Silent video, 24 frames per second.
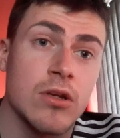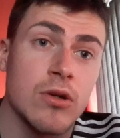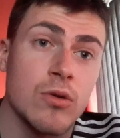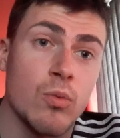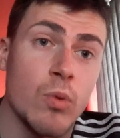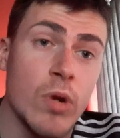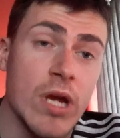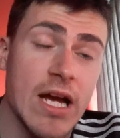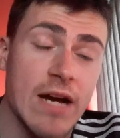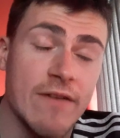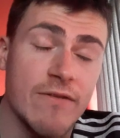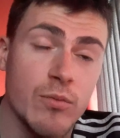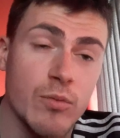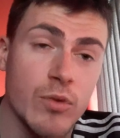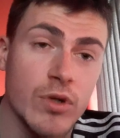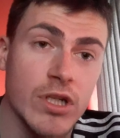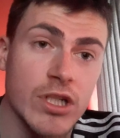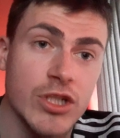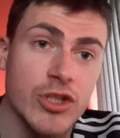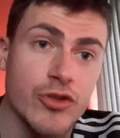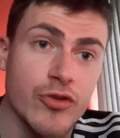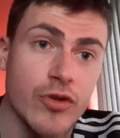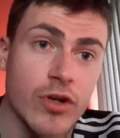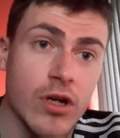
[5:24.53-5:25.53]
We haven't won
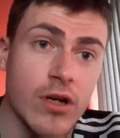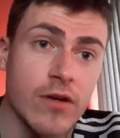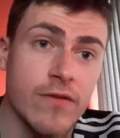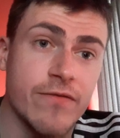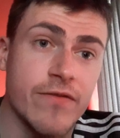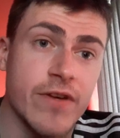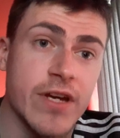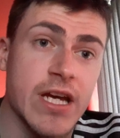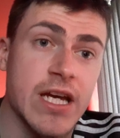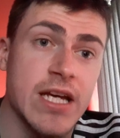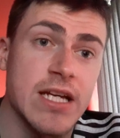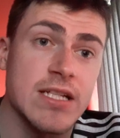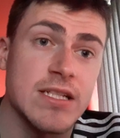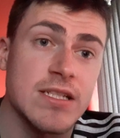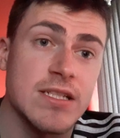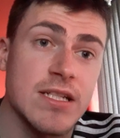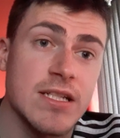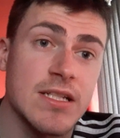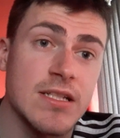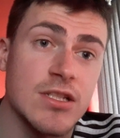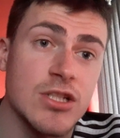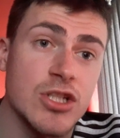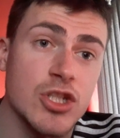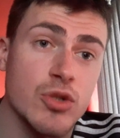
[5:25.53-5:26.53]
a trophy
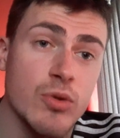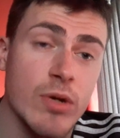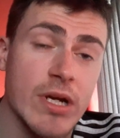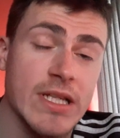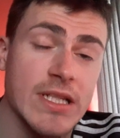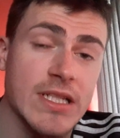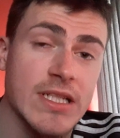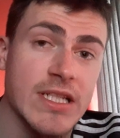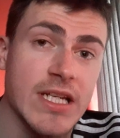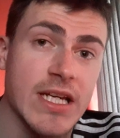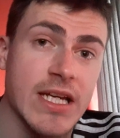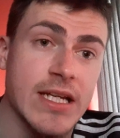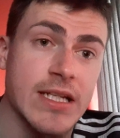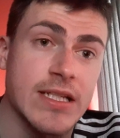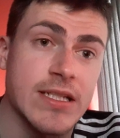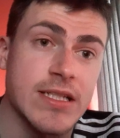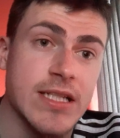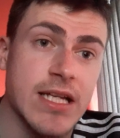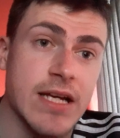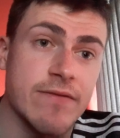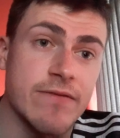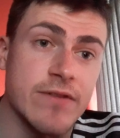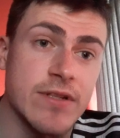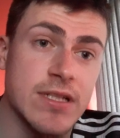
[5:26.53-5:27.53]
since
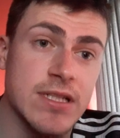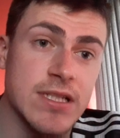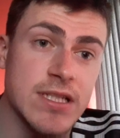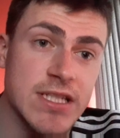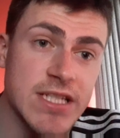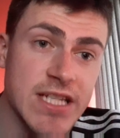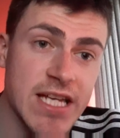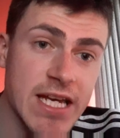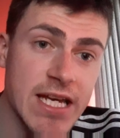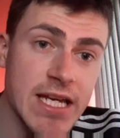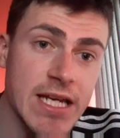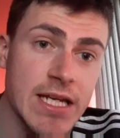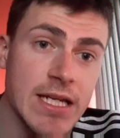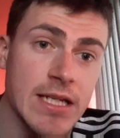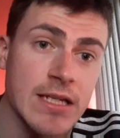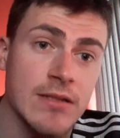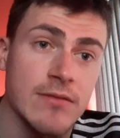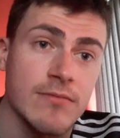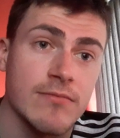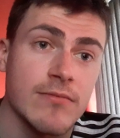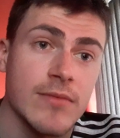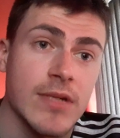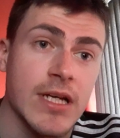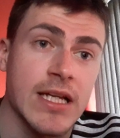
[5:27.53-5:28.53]
2017,
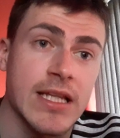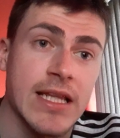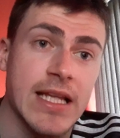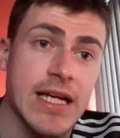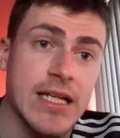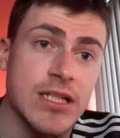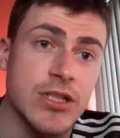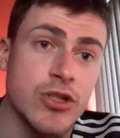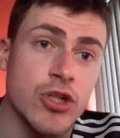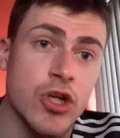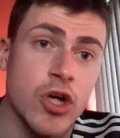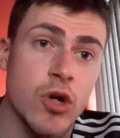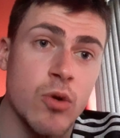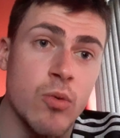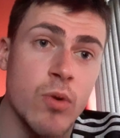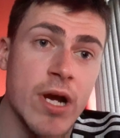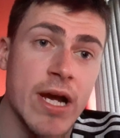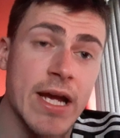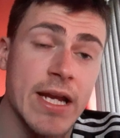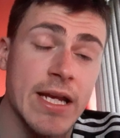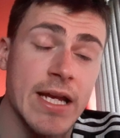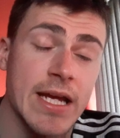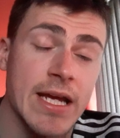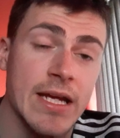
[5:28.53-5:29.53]
and that's
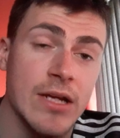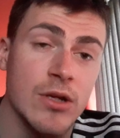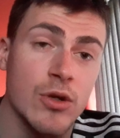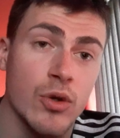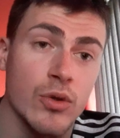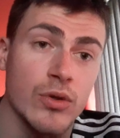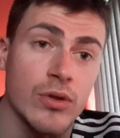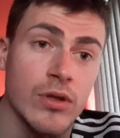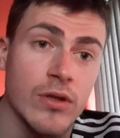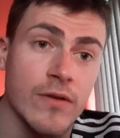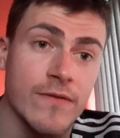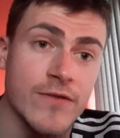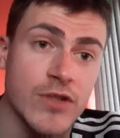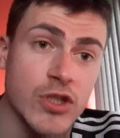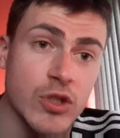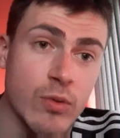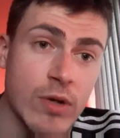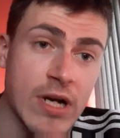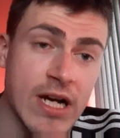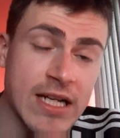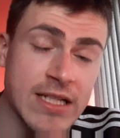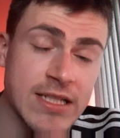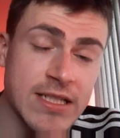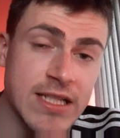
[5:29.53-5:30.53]
nowhere near good enough to
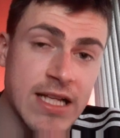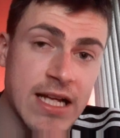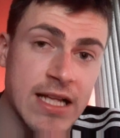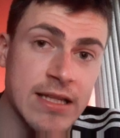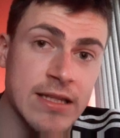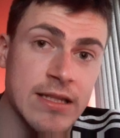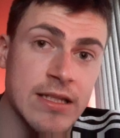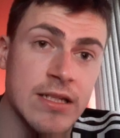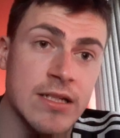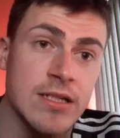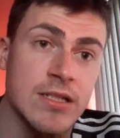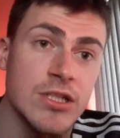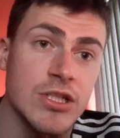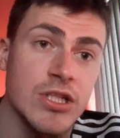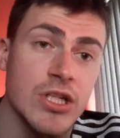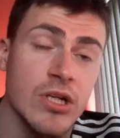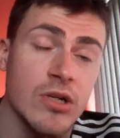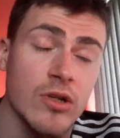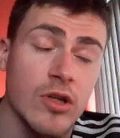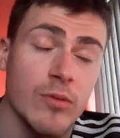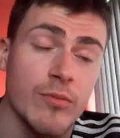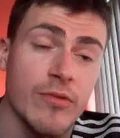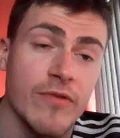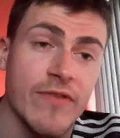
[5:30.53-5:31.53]
our standards. A
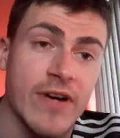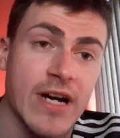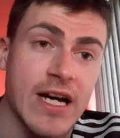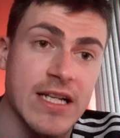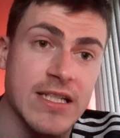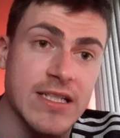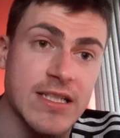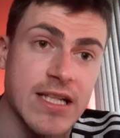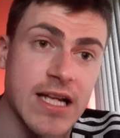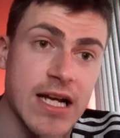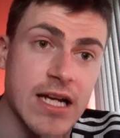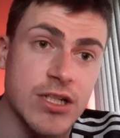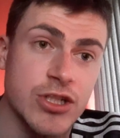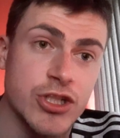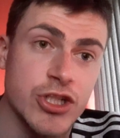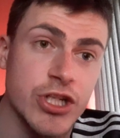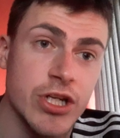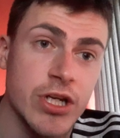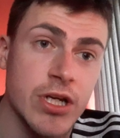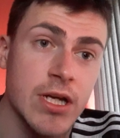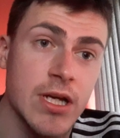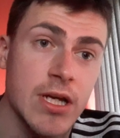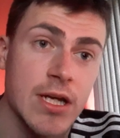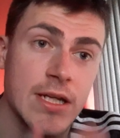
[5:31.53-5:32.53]
club of our
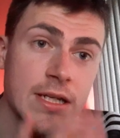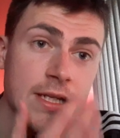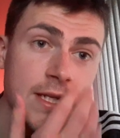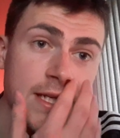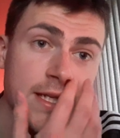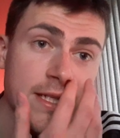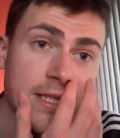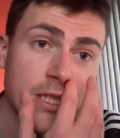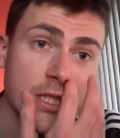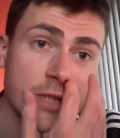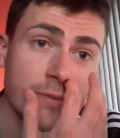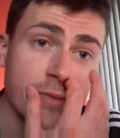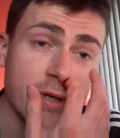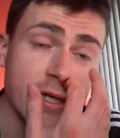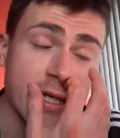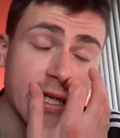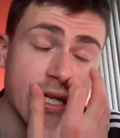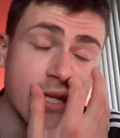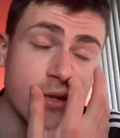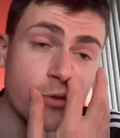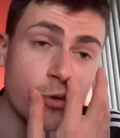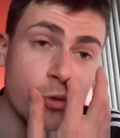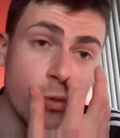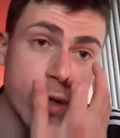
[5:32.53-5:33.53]
stature need to
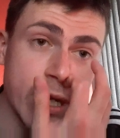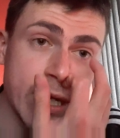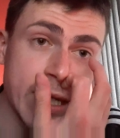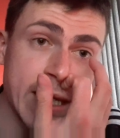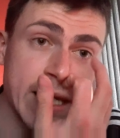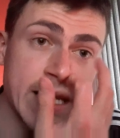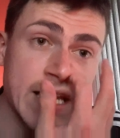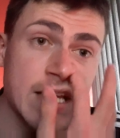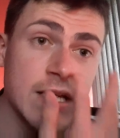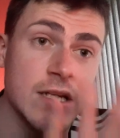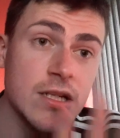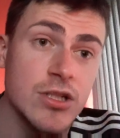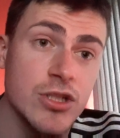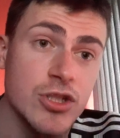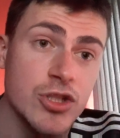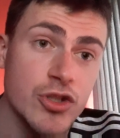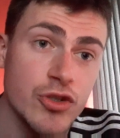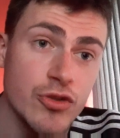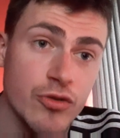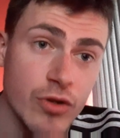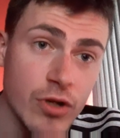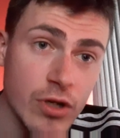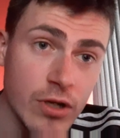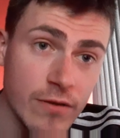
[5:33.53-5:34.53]
be winning
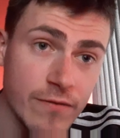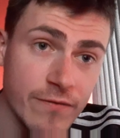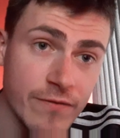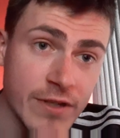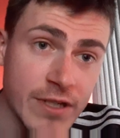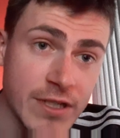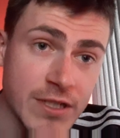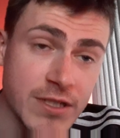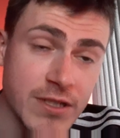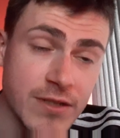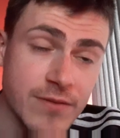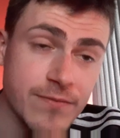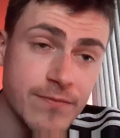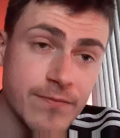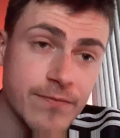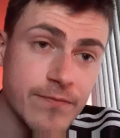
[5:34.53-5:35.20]
trophies.